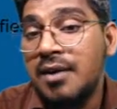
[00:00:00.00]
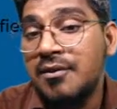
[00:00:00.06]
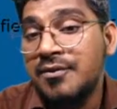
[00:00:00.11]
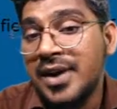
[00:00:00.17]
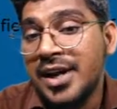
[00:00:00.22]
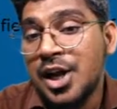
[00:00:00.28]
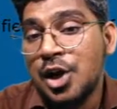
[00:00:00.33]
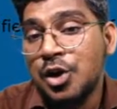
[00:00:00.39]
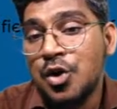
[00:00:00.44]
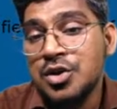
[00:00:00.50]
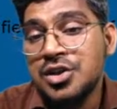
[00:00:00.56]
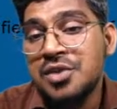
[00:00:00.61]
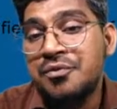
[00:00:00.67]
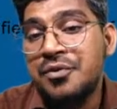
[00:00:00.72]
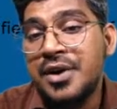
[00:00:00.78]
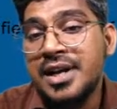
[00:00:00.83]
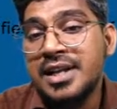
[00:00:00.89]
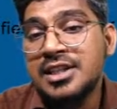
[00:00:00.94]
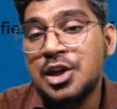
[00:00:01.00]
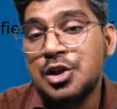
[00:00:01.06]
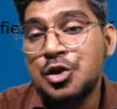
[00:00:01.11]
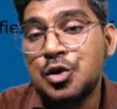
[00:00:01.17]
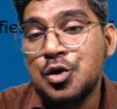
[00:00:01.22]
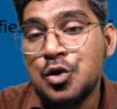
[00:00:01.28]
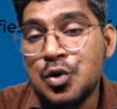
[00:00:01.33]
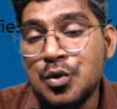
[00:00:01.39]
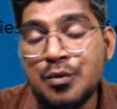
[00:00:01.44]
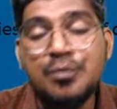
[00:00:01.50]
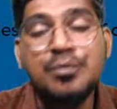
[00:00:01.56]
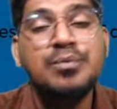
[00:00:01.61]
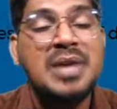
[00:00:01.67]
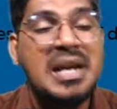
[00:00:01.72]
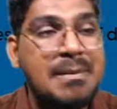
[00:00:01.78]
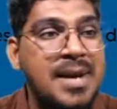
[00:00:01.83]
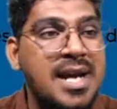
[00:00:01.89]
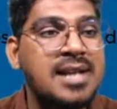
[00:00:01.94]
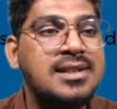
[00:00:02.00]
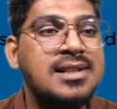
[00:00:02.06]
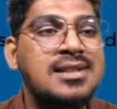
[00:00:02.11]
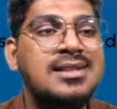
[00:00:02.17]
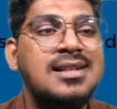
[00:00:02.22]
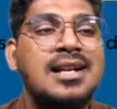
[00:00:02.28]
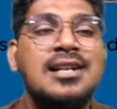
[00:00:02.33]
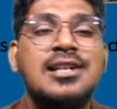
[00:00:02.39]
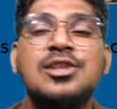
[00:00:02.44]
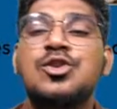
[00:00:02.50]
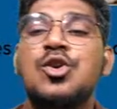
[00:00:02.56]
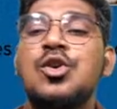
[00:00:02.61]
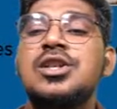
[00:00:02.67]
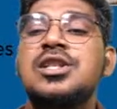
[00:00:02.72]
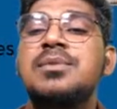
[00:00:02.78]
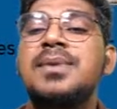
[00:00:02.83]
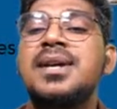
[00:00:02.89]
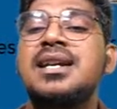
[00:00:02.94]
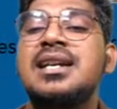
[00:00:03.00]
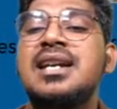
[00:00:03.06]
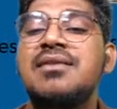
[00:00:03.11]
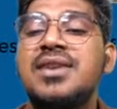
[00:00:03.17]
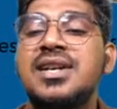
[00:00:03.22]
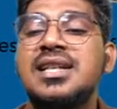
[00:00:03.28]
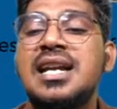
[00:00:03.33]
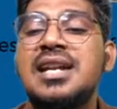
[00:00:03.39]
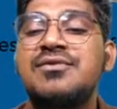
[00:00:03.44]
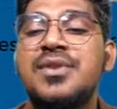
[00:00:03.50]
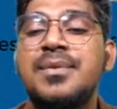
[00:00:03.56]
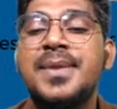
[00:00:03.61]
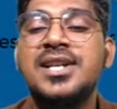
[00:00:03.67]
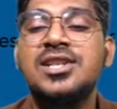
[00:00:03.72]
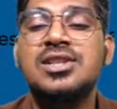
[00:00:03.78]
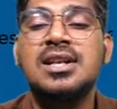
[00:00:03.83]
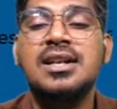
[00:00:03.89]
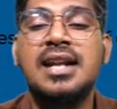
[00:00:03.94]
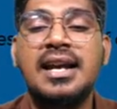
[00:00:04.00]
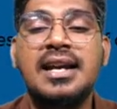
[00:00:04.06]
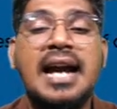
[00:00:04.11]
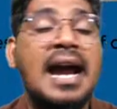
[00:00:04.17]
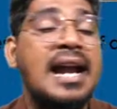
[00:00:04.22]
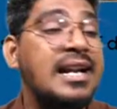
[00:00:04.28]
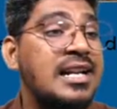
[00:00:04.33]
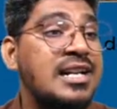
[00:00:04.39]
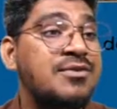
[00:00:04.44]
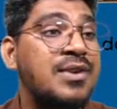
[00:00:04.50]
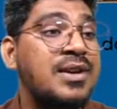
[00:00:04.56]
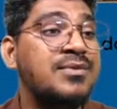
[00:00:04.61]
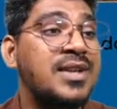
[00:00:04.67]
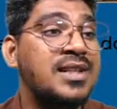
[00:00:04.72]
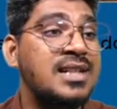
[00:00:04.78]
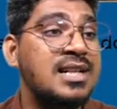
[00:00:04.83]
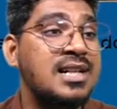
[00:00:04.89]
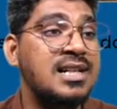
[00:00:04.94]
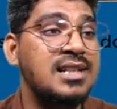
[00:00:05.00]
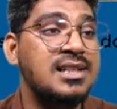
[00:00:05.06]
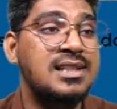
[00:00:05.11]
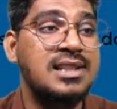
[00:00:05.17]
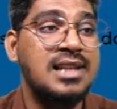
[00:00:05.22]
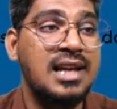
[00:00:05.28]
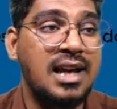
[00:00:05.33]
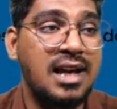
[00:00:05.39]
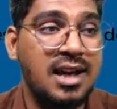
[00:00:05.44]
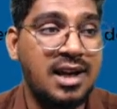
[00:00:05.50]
when you are going to feeding the new images, it is going to be giving the information like identify whether it is